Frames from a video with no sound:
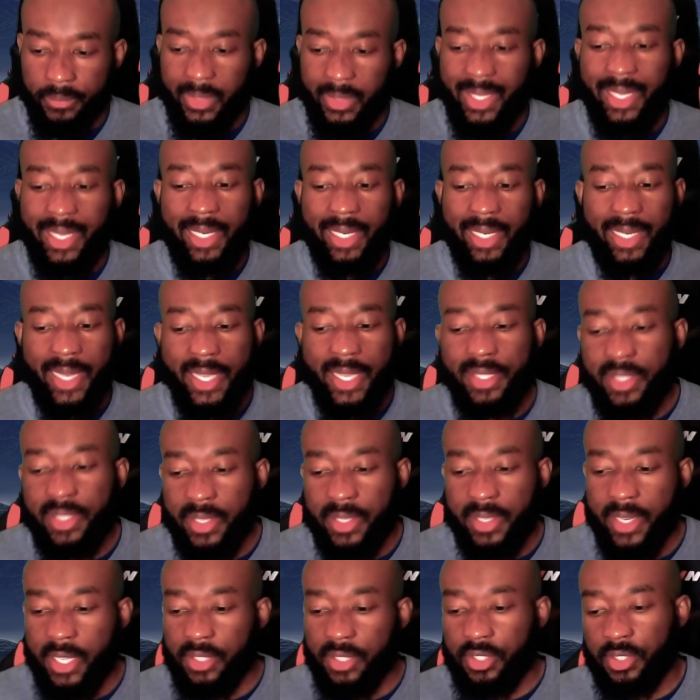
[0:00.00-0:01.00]

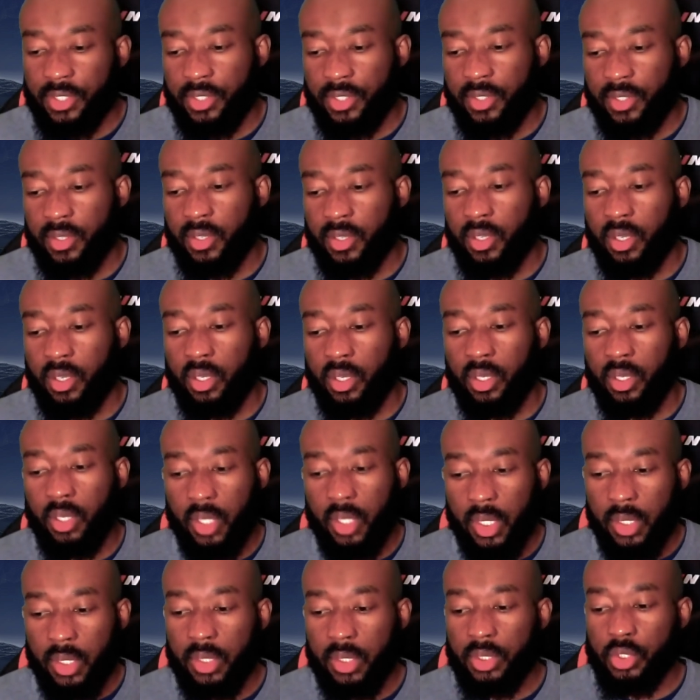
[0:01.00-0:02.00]
laziness
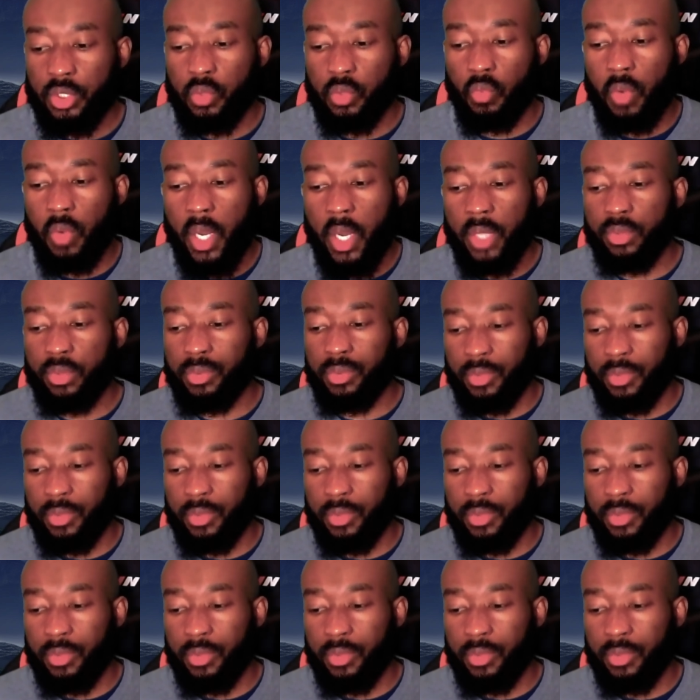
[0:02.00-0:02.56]
causes one